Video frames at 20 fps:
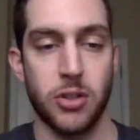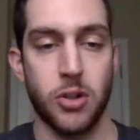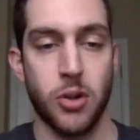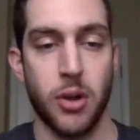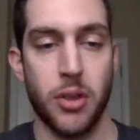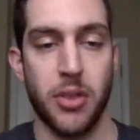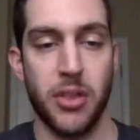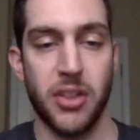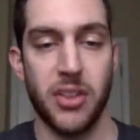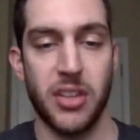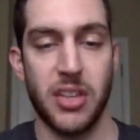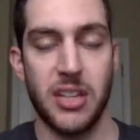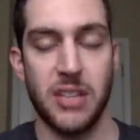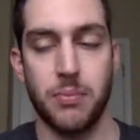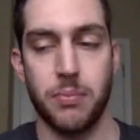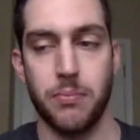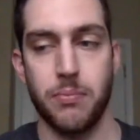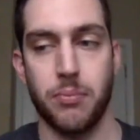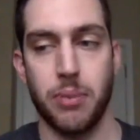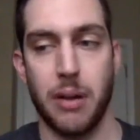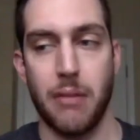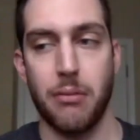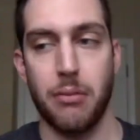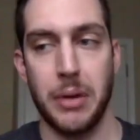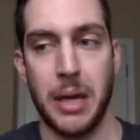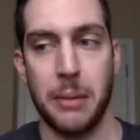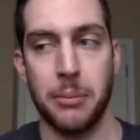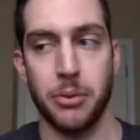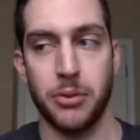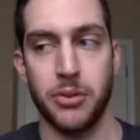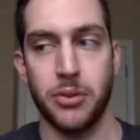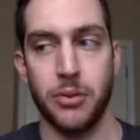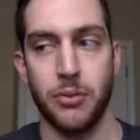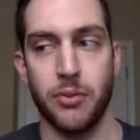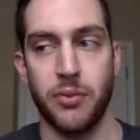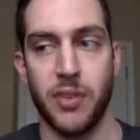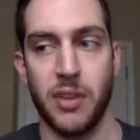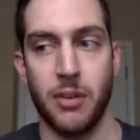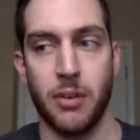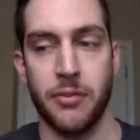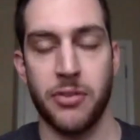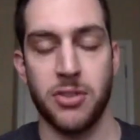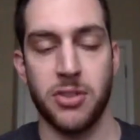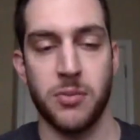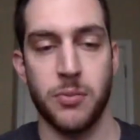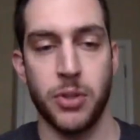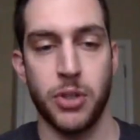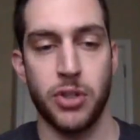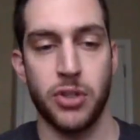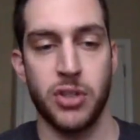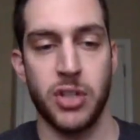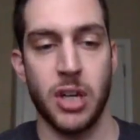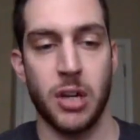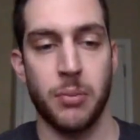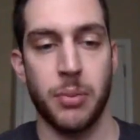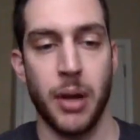So I think that he's probably able to fend off the submissions here.